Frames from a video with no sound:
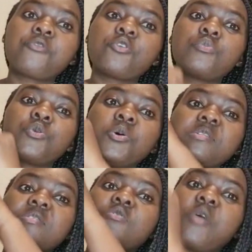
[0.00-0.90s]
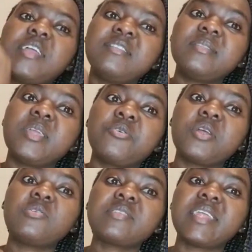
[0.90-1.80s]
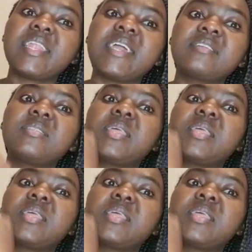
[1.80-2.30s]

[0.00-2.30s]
from those 20, they will now select